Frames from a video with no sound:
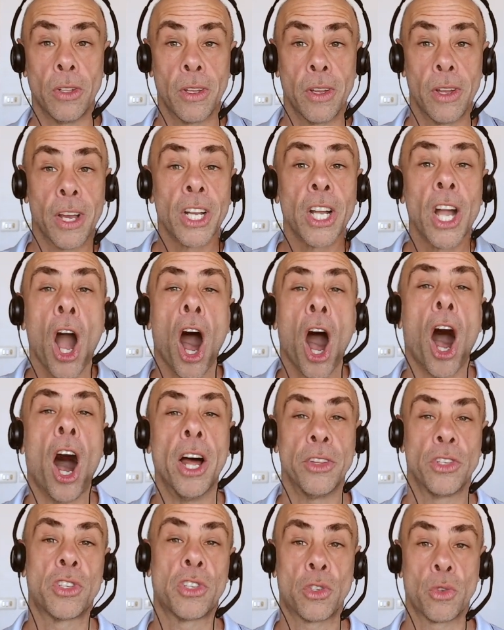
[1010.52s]

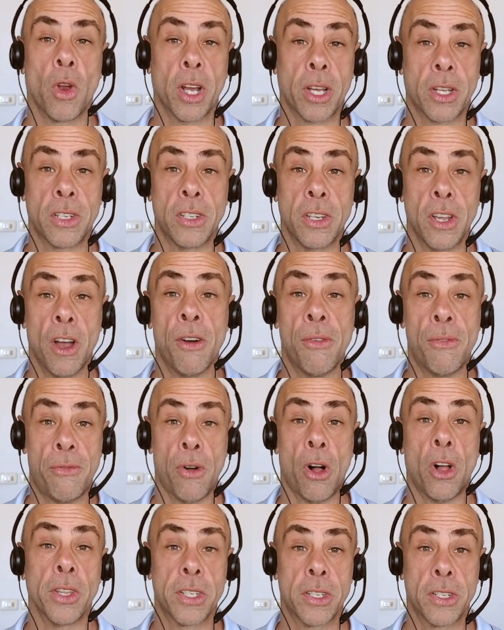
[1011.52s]
constructs of
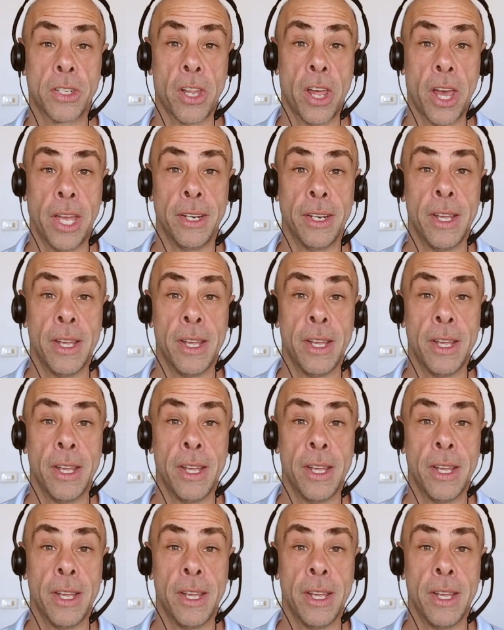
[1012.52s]
false light.